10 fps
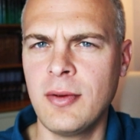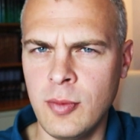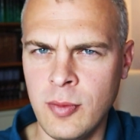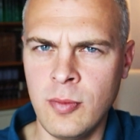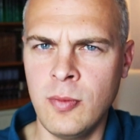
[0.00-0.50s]

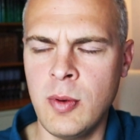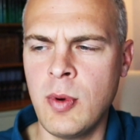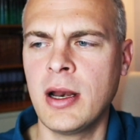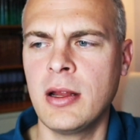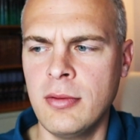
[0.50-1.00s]

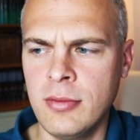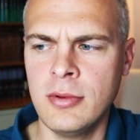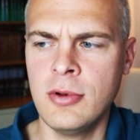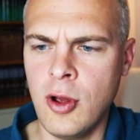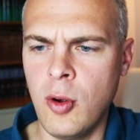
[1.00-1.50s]
to
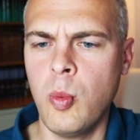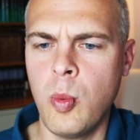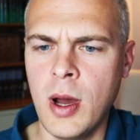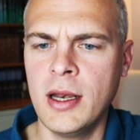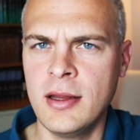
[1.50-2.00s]
know
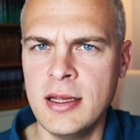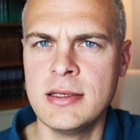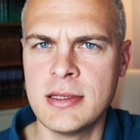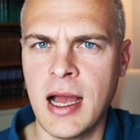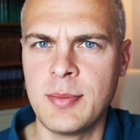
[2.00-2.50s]
what
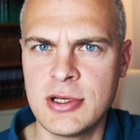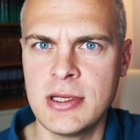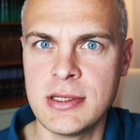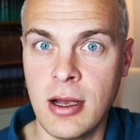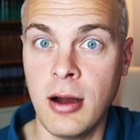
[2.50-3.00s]
these
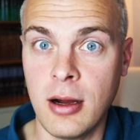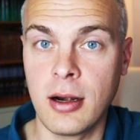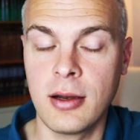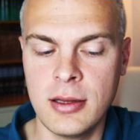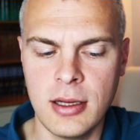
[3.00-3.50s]
options
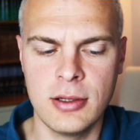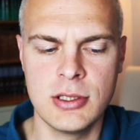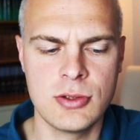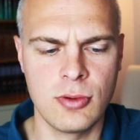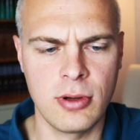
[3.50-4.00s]
are in their
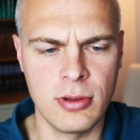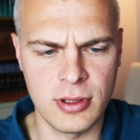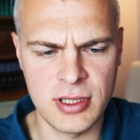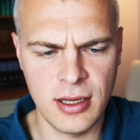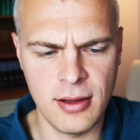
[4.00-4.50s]
historical
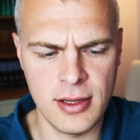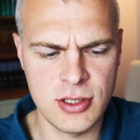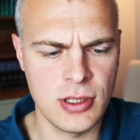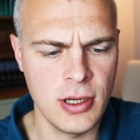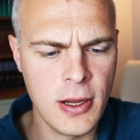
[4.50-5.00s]

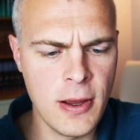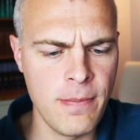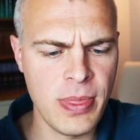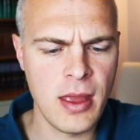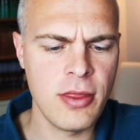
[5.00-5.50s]
articulation.
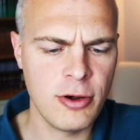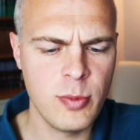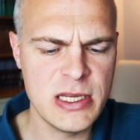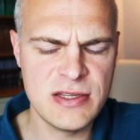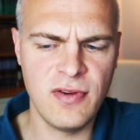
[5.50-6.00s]
Third
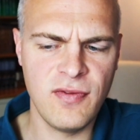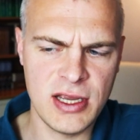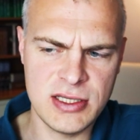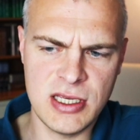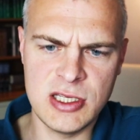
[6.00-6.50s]
piece of
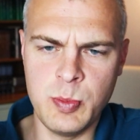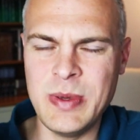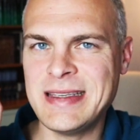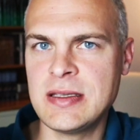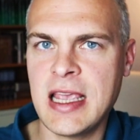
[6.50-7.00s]
advice is
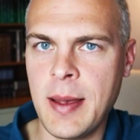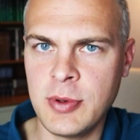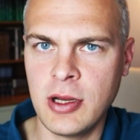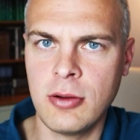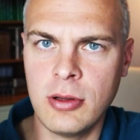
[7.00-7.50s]
be
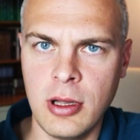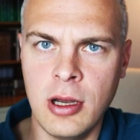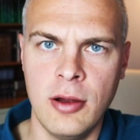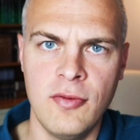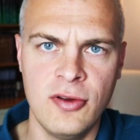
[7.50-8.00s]
skeptical
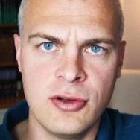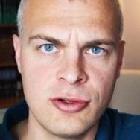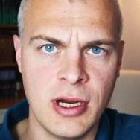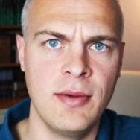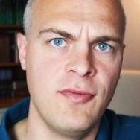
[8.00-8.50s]
of
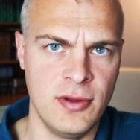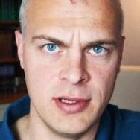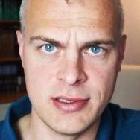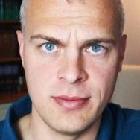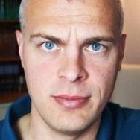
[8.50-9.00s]

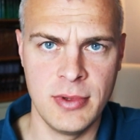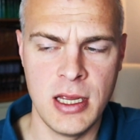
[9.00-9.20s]
triumphalism.